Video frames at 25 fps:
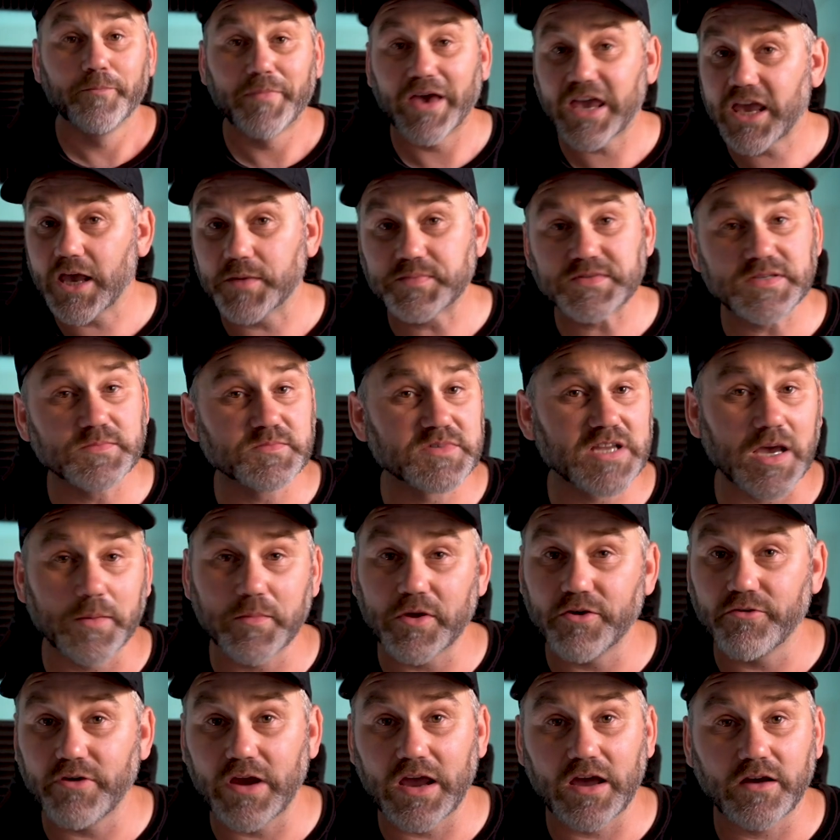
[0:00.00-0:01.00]
Make up some
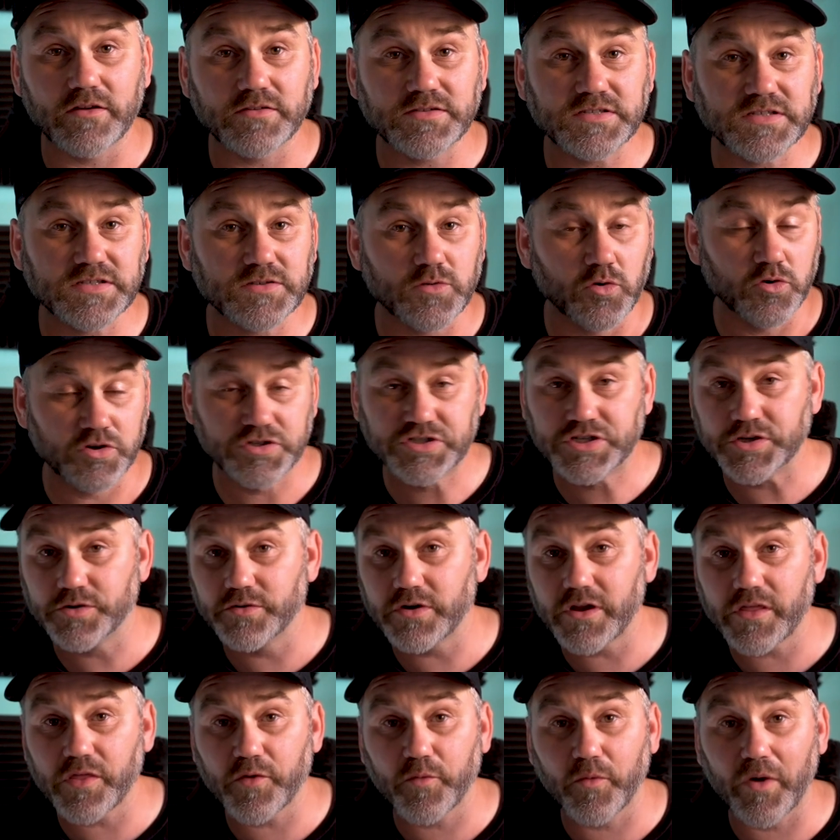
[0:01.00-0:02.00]
dummy rounds or do
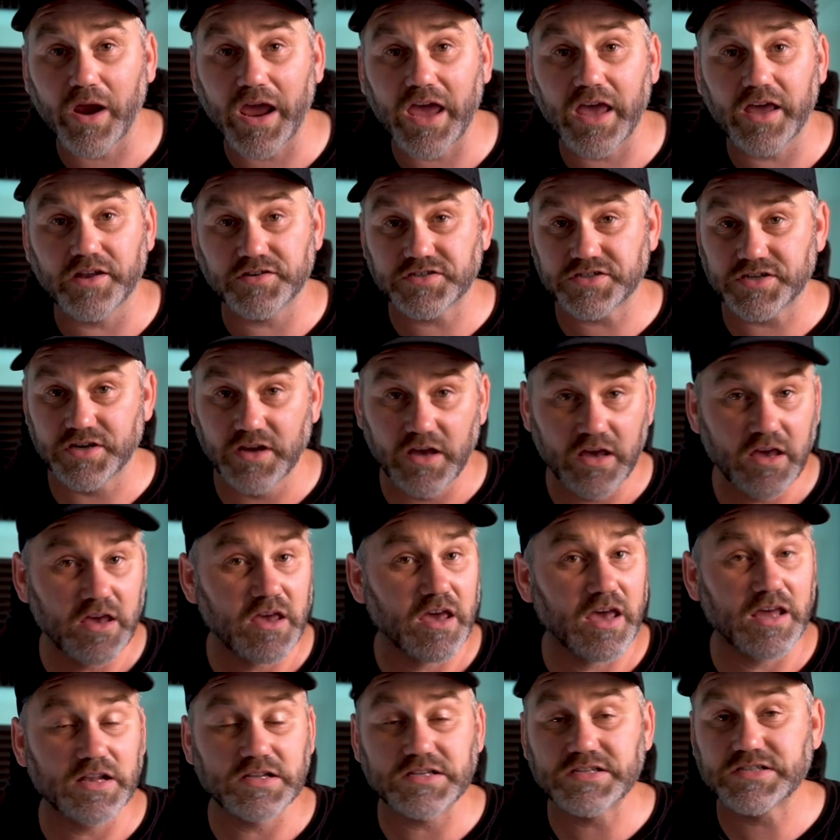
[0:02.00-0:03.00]
it at the range
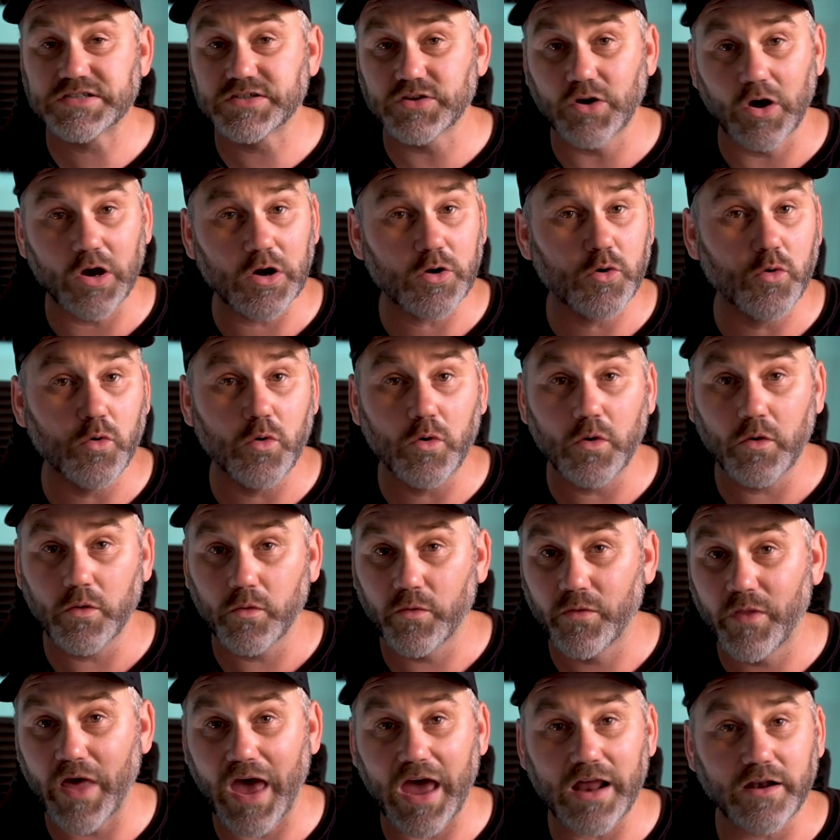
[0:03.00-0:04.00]
and cycle
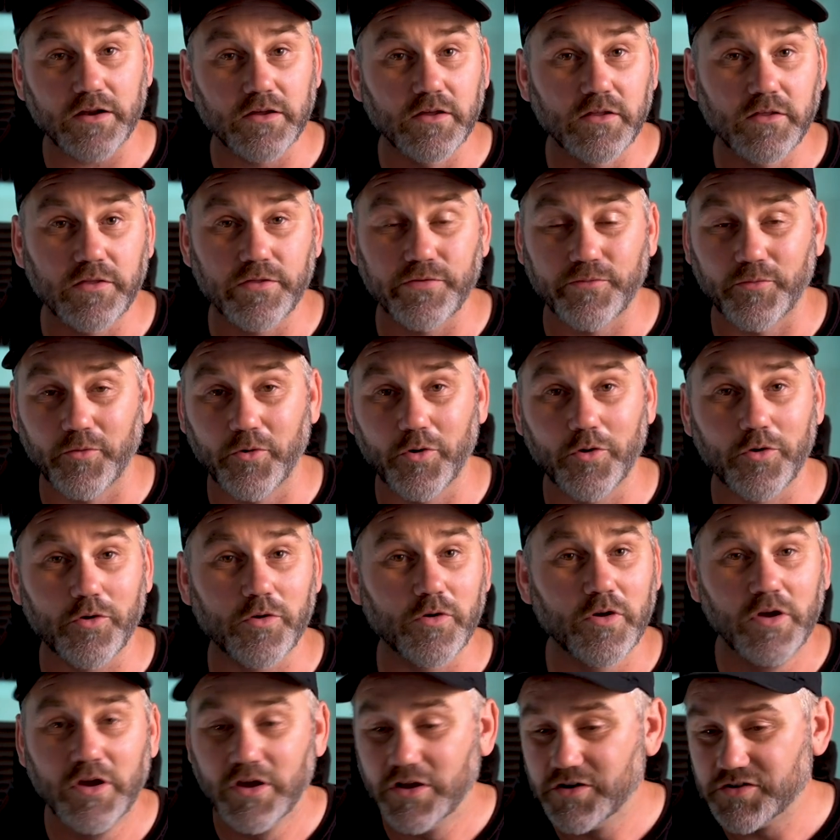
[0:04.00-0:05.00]
that through.